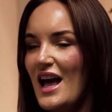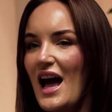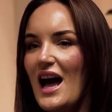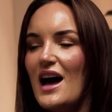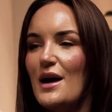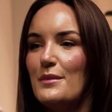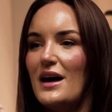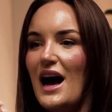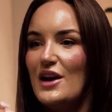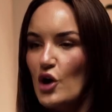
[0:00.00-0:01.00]

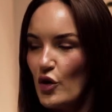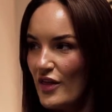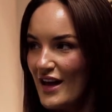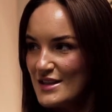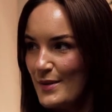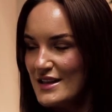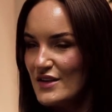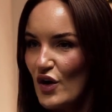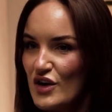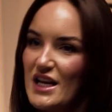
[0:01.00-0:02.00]
I know that that's a piece of
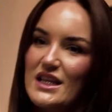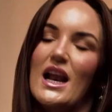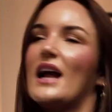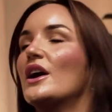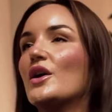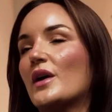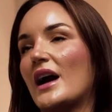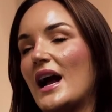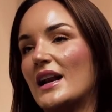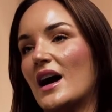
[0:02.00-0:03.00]
content that I can
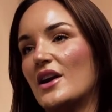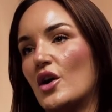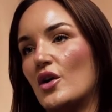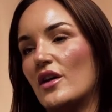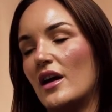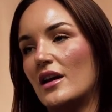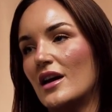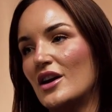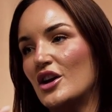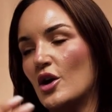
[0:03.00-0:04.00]
create. I know that,
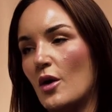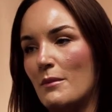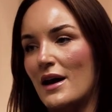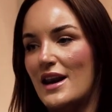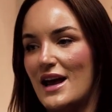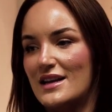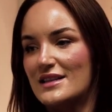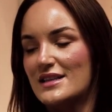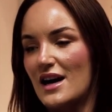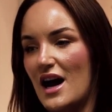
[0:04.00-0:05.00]
you know, on
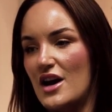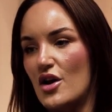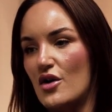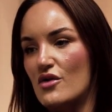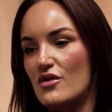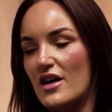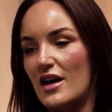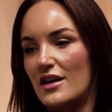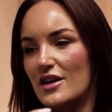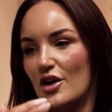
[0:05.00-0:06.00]
Mondays, I know
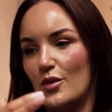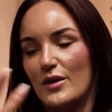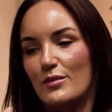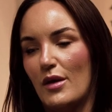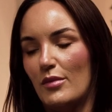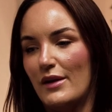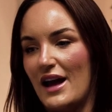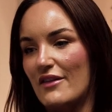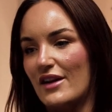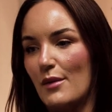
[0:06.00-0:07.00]
that, you know, we probably
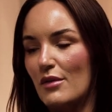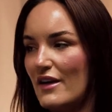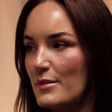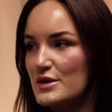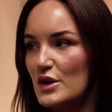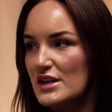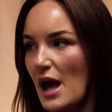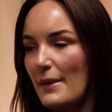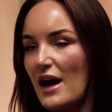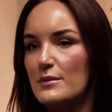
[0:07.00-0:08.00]
have a couple of episodes
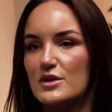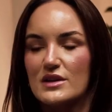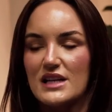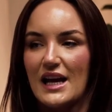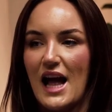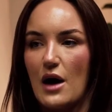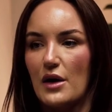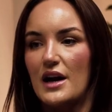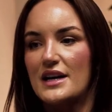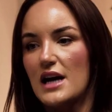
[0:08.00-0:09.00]
coming up. So it's like, how
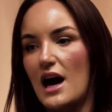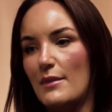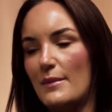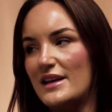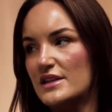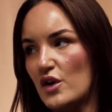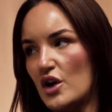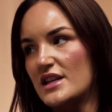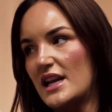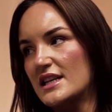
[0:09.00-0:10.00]
can I tie my piece of
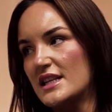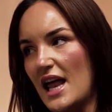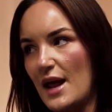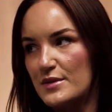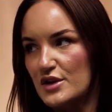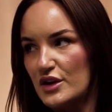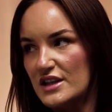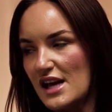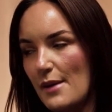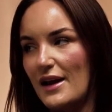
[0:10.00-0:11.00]
content into that episode that's
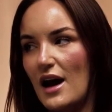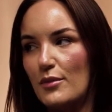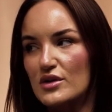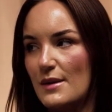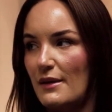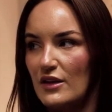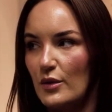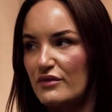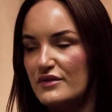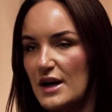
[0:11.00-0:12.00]
coming up or something that
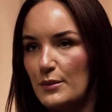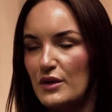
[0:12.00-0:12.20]
we've done